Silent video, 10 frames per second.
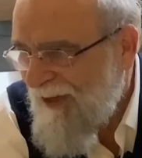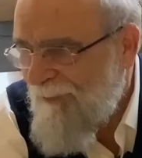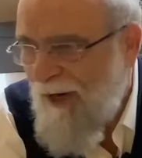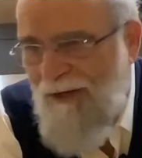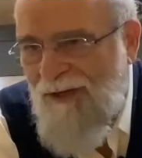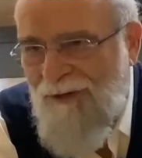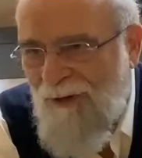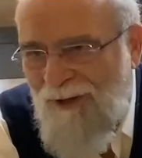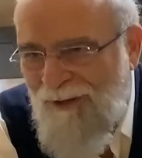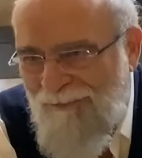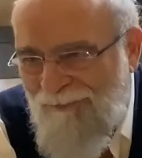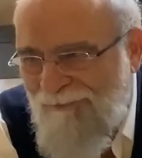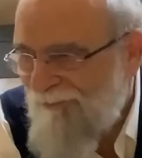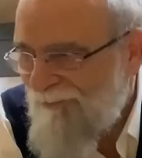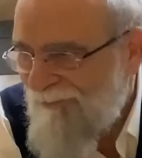can barely talk.
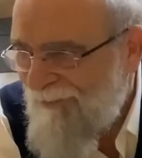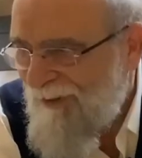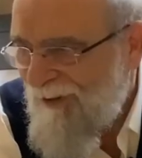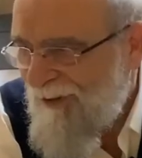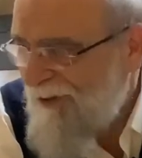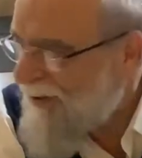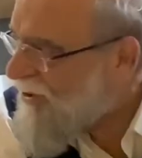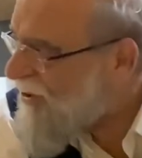But this